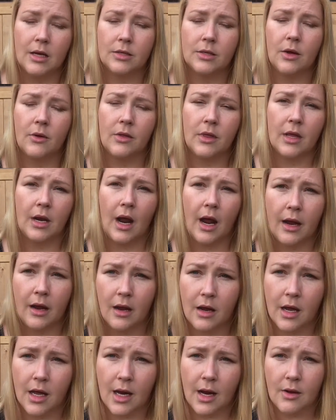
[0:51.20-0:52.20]
so that I
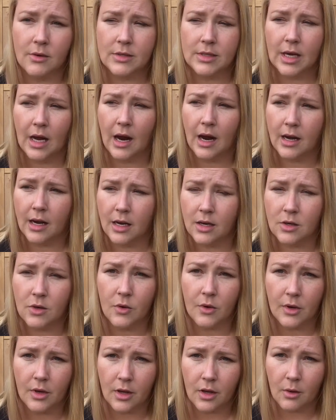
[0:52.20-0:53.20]
could get outside and
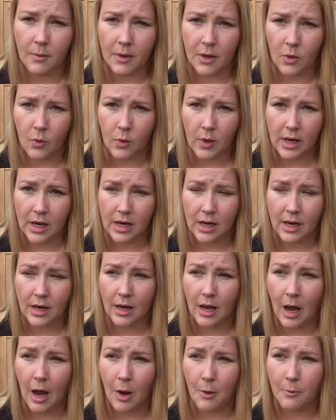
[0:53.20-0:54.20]
do a little bit of
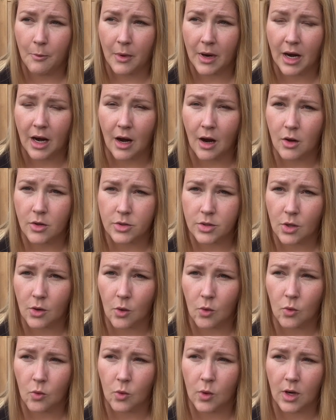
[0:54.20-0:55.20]
weeding. But I
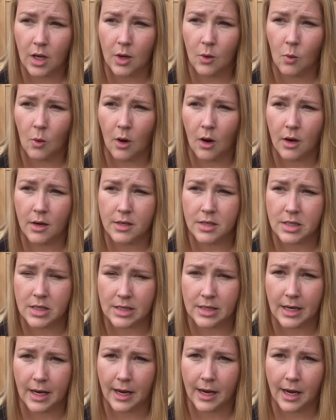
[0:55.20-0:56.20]
also really want
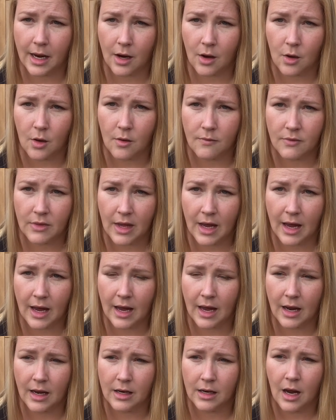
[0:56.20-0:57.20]
to take care of
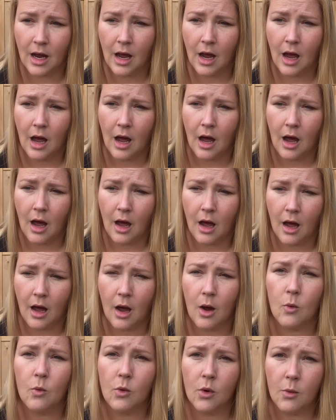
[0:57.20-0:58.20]
that
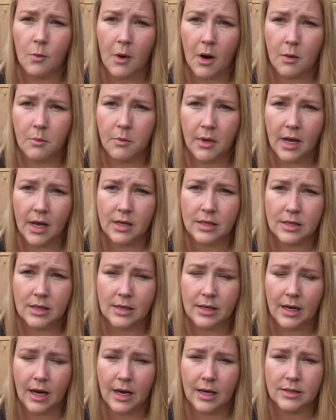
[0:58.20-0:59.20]
uh, rhubarb plant
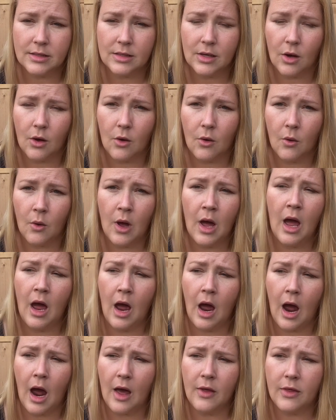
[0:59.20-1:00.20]
today. So
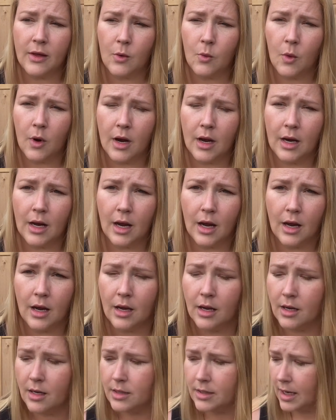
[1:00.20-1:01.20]
I think we're
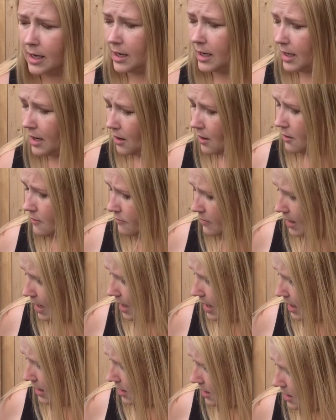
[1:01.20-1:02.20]
gonna take care of
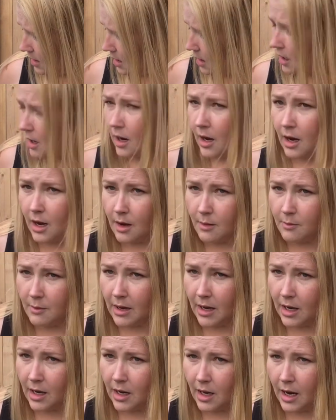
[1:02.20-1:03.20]
that. I have
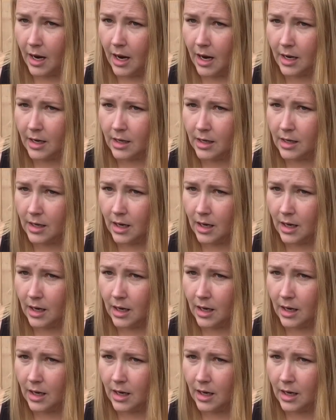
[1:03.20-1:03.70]
my handy